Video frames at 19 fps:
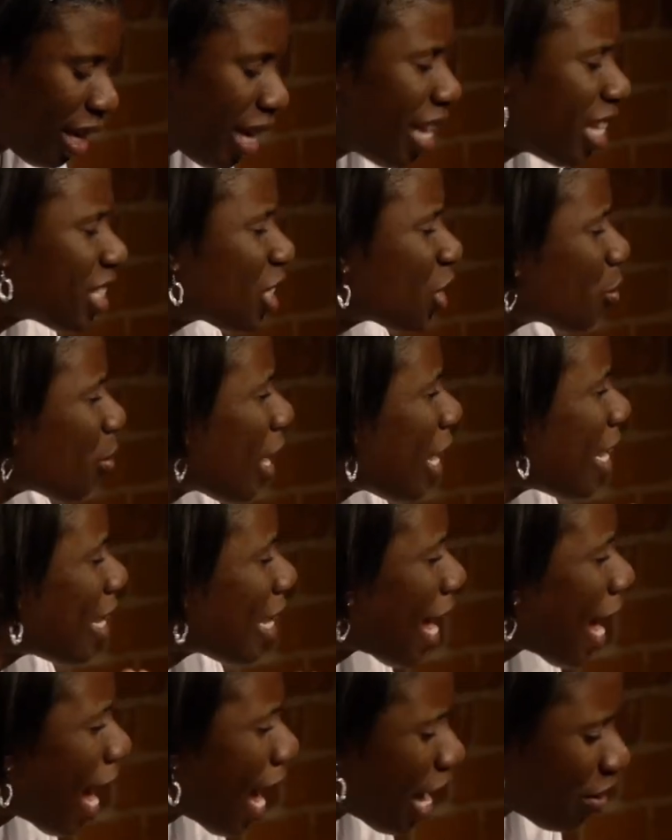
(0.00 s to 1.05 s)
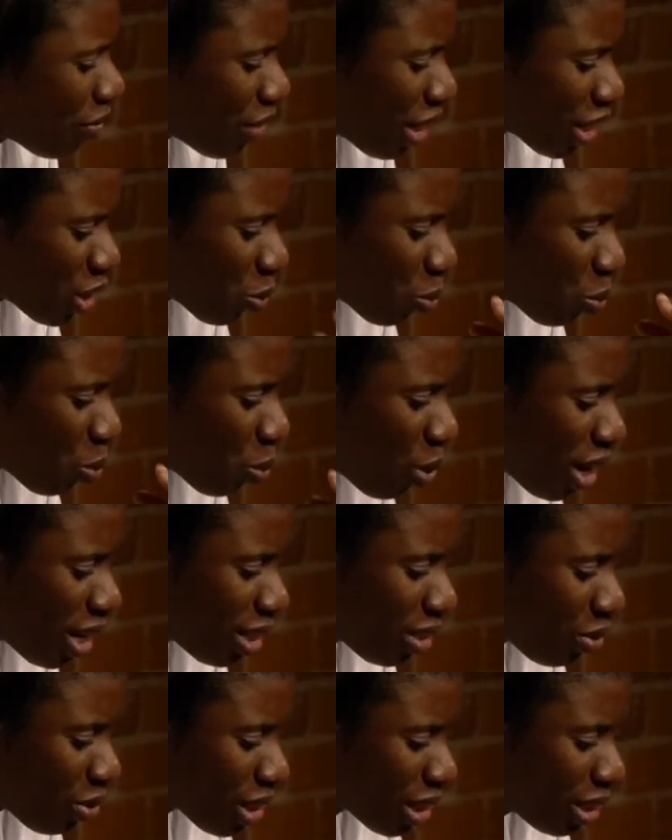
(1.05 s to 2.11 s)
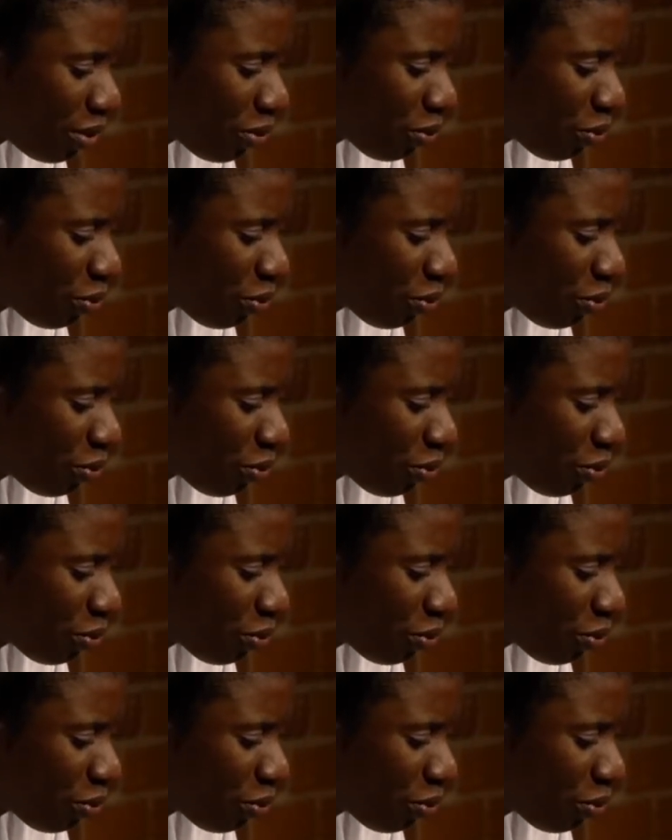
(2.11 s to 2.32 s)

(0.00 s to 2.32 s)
Into a light that's wondrously